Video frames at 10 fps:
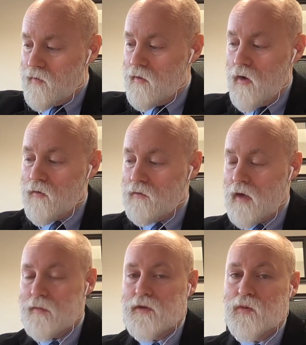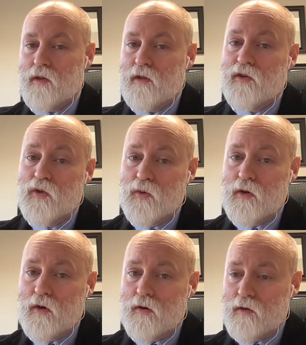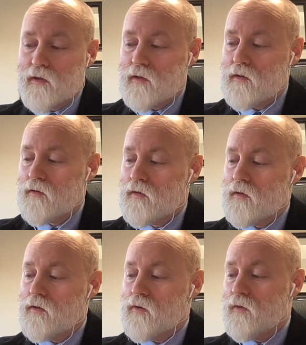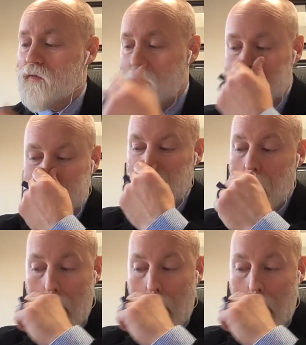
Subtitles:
The overlap between the two occurrences, the two events.